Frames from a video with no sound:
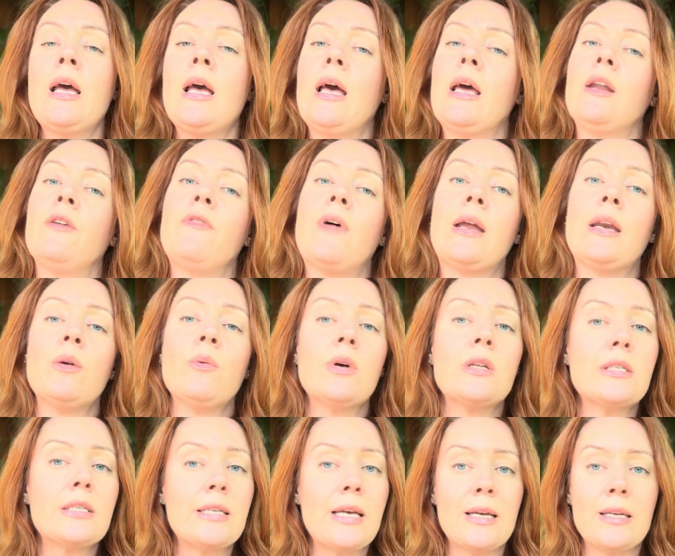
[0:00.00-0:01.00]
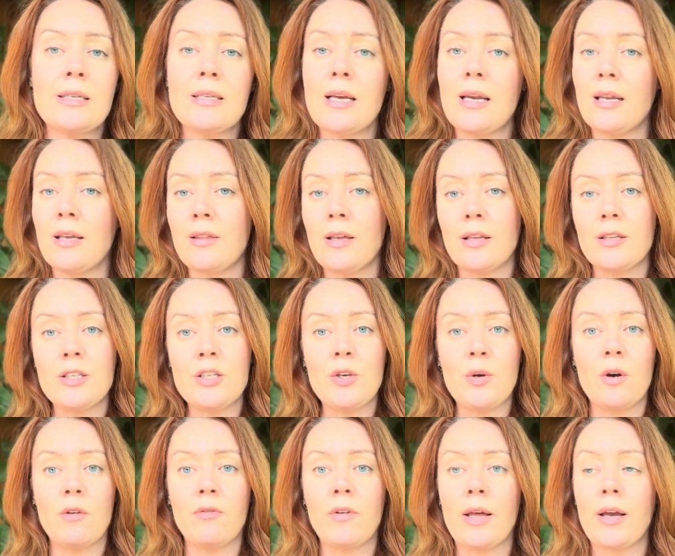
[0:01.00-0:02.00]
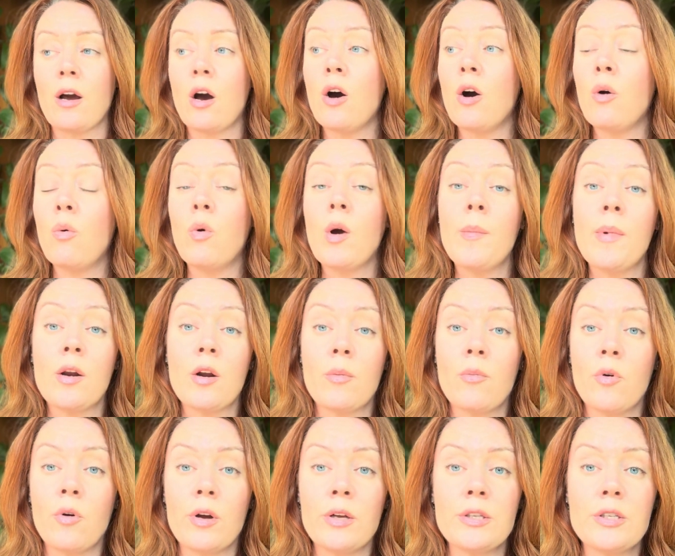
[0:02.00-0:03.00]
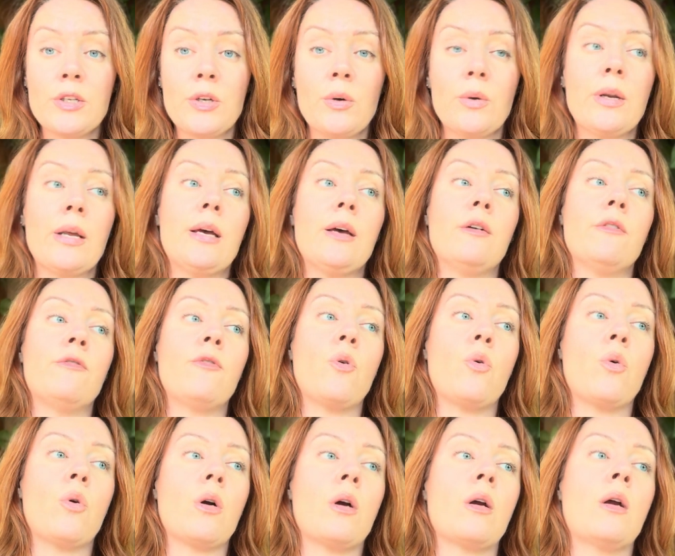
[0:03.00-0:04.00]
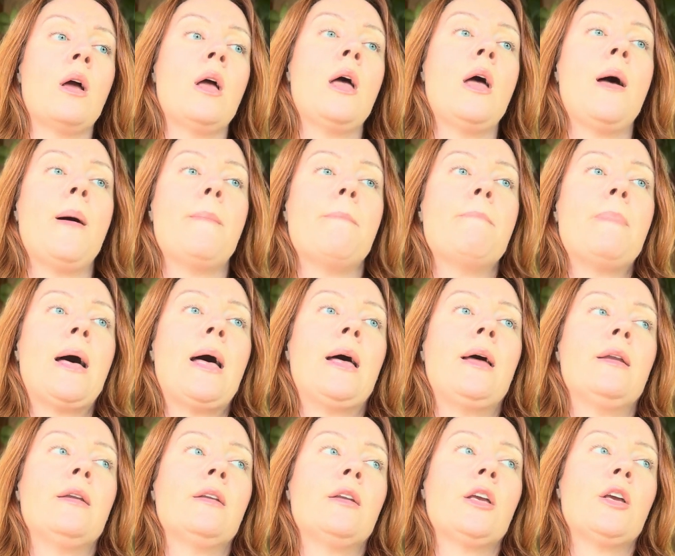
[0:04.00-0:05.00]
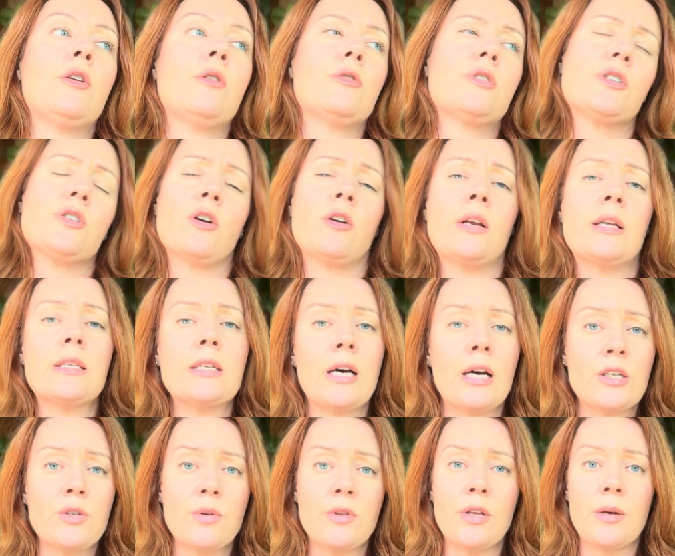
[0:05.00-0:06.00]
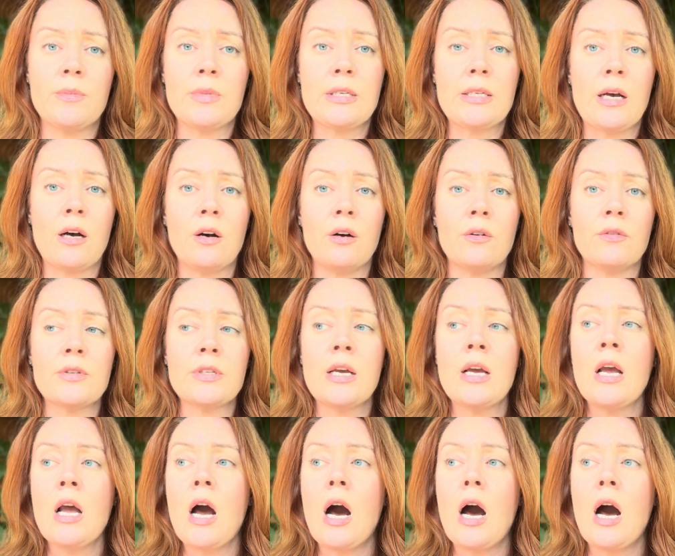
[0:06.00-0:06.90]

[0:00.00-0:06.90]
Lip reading: And if anyone says anything to you of like, oh, women are more intuitive or men, just aren't in touch with themselves,